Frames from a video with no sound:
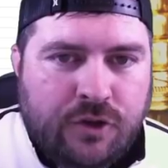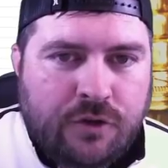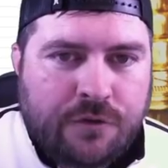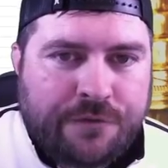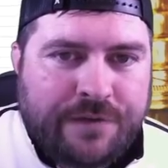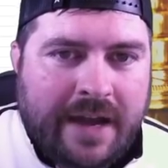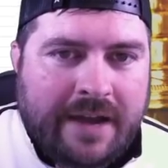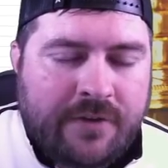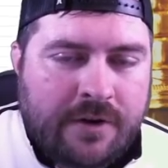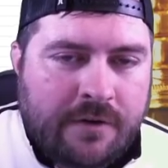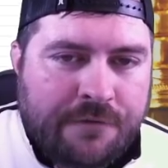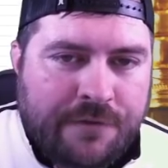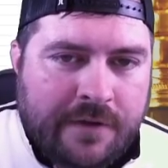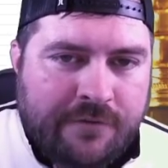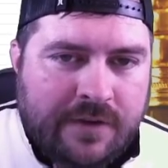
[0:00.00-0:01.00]
do
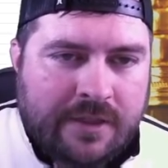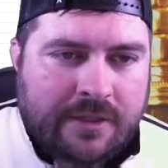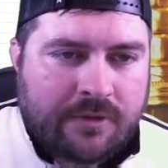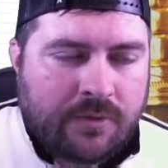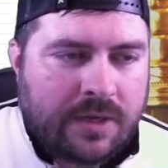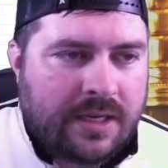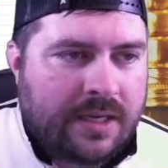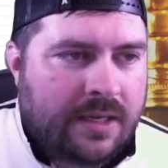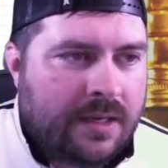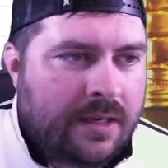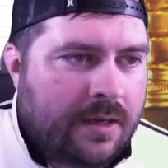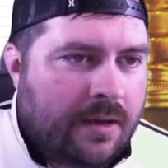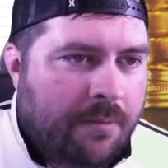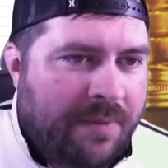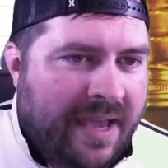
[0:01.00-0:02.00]
553
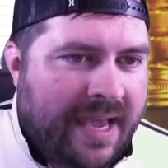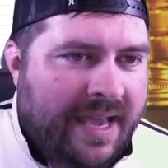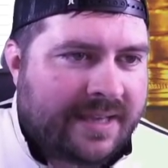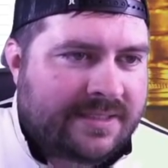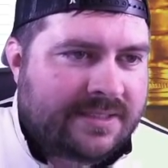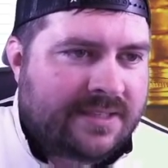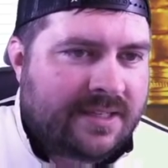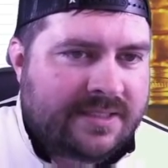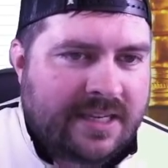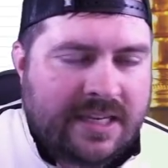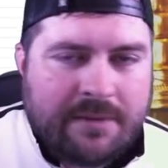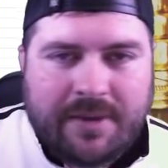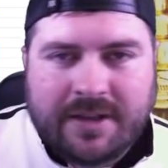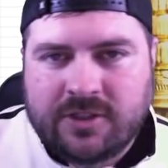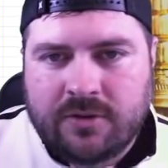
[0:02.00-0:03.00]
packs, it's going to take
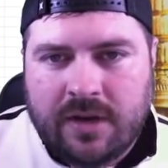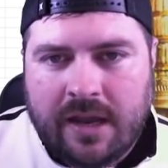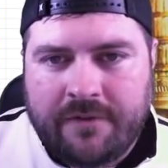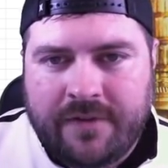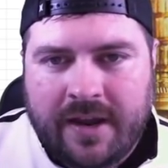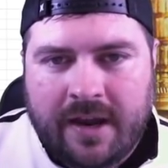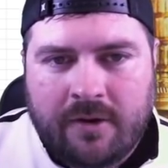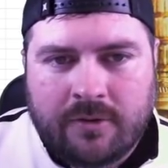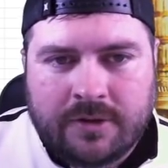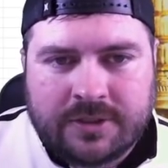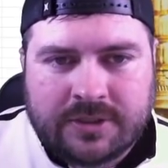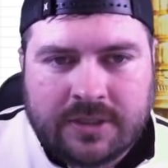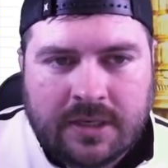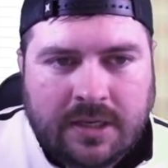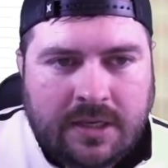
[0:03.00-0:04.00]
you about 2.5
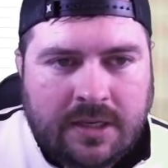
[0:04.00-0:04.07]
hours.